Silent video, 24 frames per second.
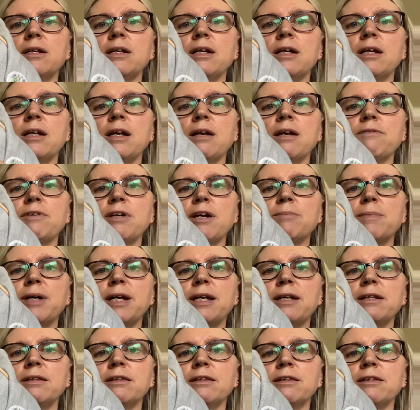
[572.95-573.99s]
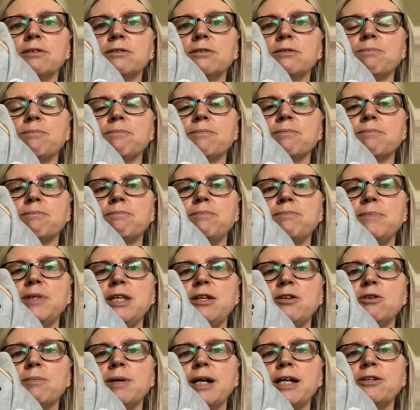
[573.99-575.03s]
And I've got my little
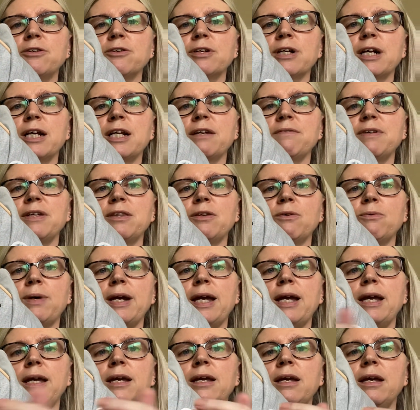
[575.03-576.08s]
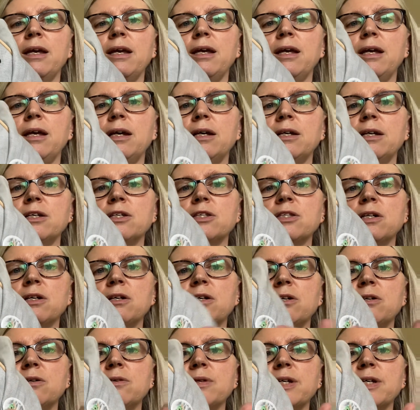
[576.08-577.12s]
needle minder kind of in the way.
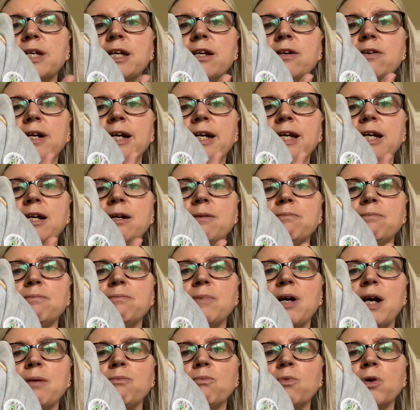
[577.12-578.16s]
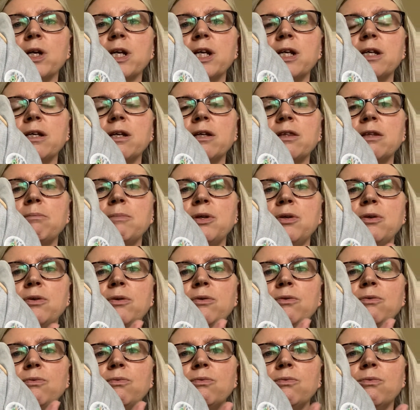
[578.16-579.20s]
So here I am, I'm working on the
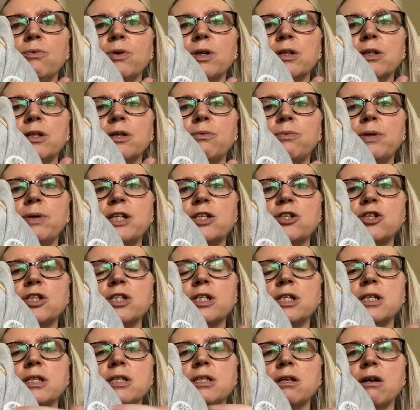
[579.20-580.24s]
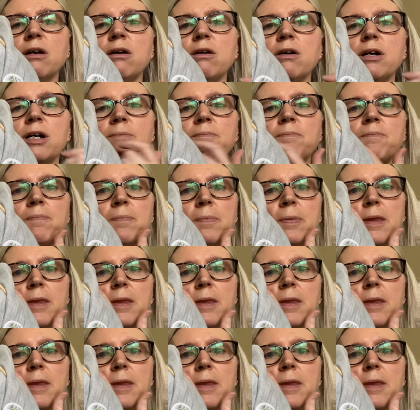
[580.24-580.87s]
moon where the witch is on.